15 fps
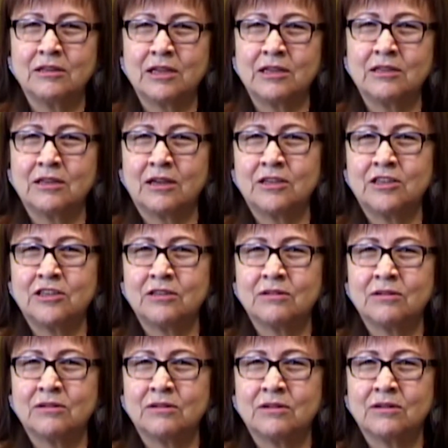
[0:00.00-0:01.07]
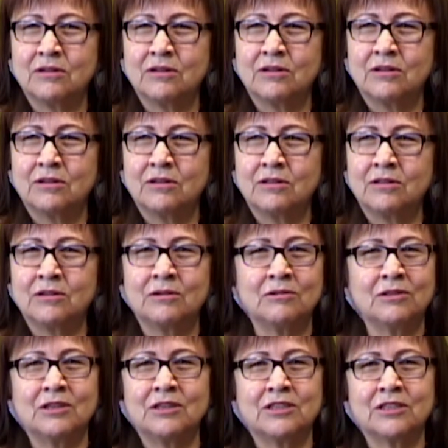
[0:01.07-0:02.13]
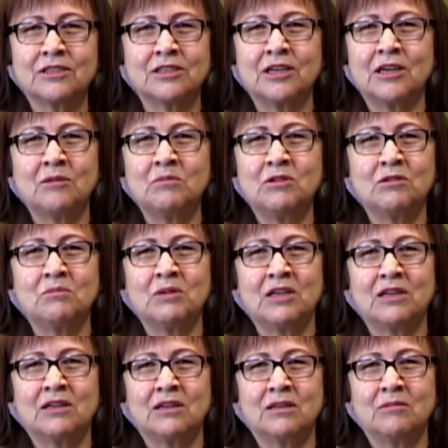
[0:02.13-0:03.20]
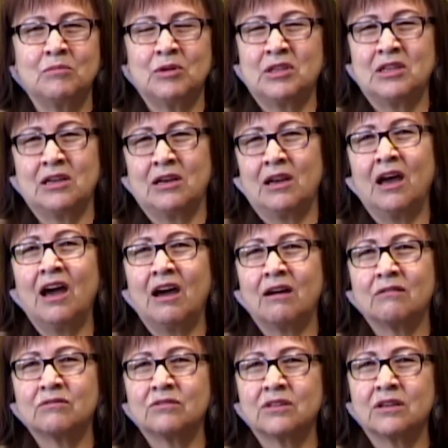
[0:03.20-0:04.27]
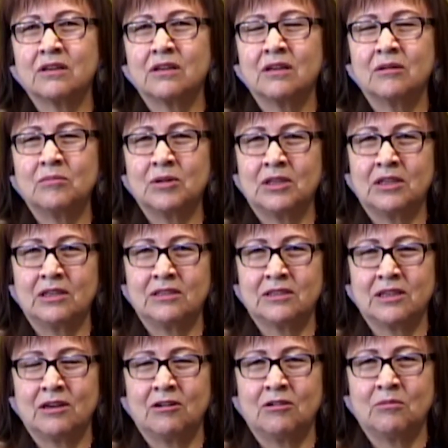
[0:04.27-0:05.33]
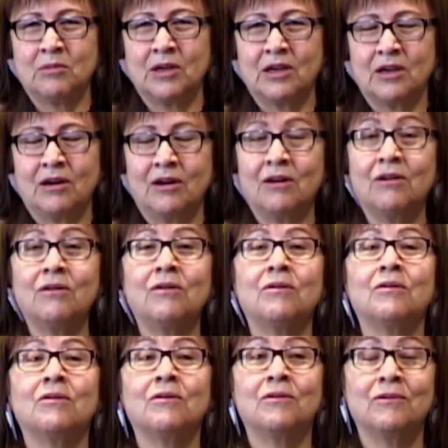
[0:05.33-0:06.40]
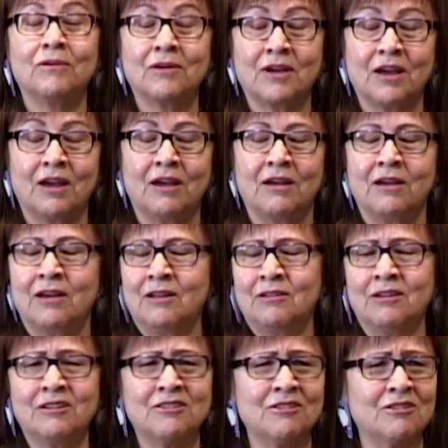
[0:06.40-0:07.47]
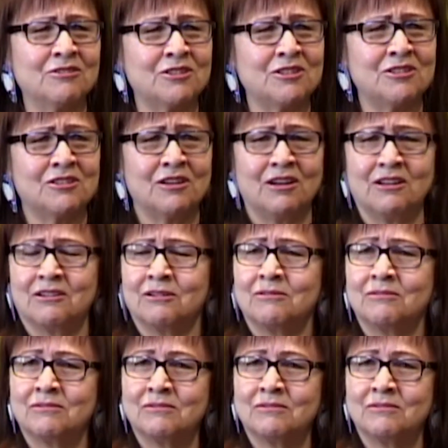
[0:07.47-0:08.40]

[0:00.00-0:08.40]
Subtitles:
touch you? No, they just came to me, but they laughed, but they scared me. Oh, okay. That's all she said.